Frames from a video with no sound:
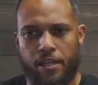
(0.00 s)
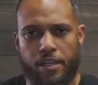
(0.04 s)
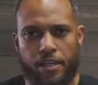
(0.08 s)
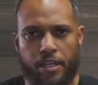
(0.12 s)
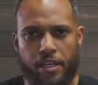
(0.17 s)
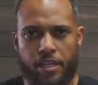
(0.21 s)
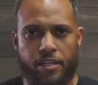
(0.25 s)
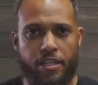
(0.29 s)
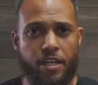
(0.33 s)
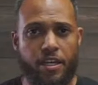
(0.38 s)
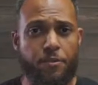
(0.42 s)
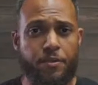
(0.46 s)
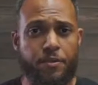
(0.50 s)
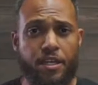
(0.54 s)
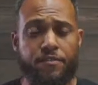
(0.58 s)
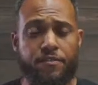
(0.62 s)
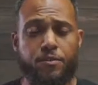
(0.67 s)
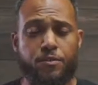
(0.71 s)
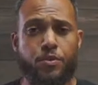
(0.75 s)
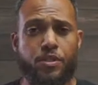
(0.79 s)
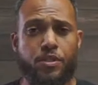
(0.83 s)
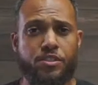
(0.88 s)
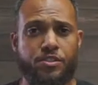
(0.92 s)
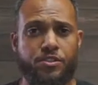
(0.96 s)
And now we have the
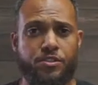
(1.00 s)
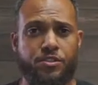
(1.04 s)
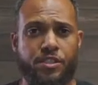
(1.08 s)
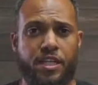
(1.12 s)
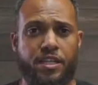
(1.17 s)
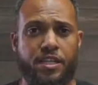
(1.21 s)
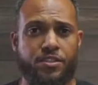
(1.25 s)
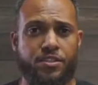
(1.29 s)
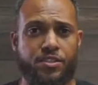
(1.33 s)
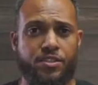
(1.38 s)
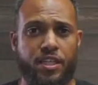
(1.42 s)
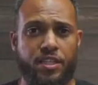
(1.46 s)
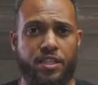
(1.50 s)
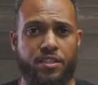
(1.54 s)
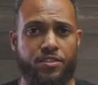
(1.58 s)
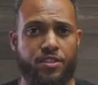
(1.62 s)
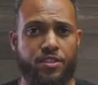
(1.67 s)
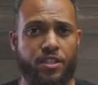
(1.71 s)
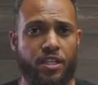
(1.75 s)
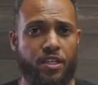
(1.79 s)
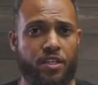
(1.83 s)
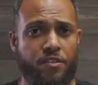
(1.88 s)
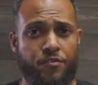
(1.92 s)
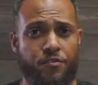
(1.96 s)
President of the United States
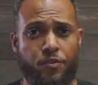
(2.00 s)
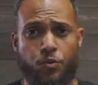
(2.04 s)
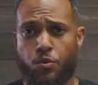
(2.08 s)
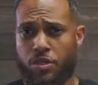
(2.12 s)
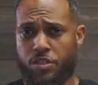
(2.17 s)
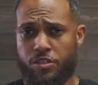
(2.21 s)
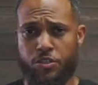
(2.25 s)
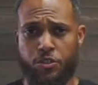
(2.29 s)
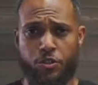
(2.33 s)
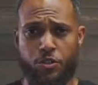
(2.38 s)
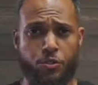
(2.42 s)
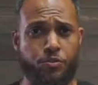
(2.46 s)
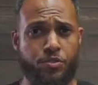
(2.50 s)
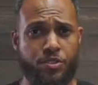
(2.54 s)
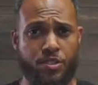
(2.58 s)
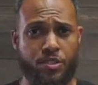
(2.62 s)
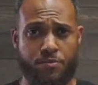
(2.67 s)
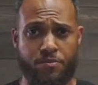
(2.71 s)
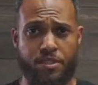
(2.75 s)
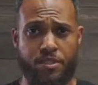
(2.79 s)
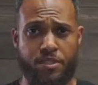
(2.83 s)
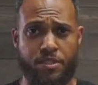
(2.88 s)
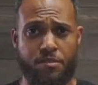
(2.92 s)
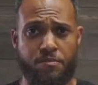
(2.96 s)
saying if you wanted to do
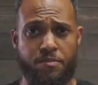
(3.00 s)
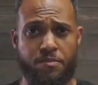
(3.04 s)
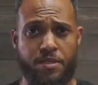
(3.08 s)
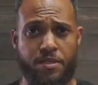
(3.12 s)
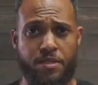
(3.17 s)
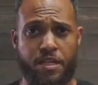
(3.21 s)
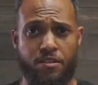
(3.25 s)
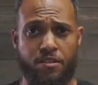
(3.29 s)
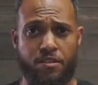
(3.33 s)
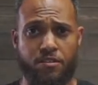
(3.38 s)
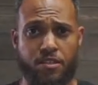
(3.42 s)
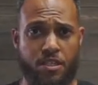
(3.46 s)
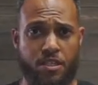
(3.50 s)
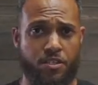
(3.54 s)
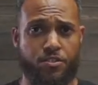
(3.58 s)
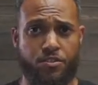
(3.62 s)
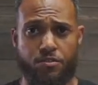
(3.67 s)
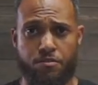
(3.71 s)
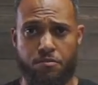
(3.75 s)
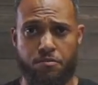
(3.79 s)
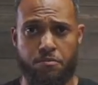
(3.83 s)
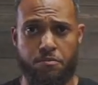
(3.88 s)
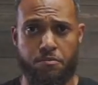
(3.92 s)
something about us,